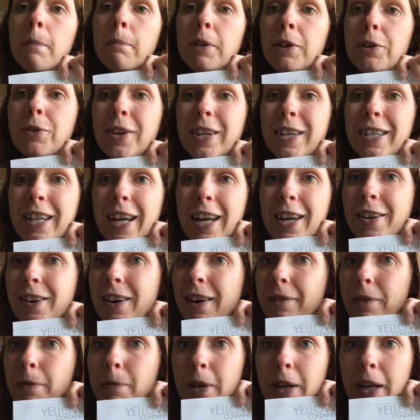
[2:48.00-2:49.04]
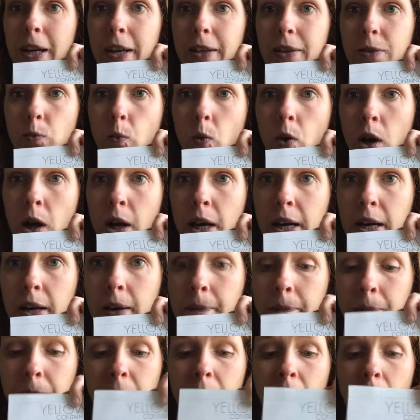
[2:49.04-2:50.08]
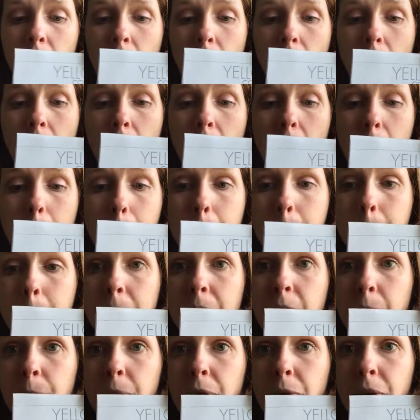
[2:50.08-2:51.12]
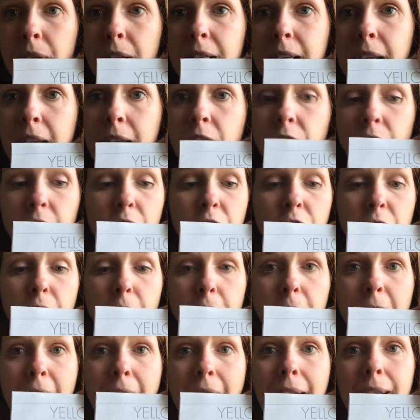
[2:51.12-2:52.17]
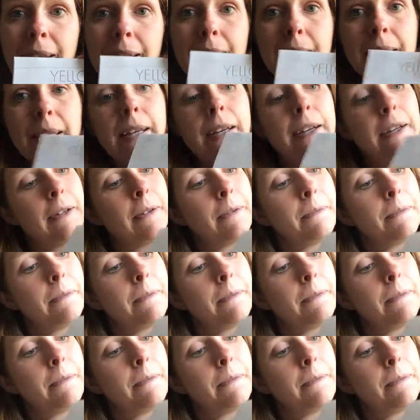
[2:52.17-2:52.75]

Blue container, everybody gets 1. The blue container is your fats.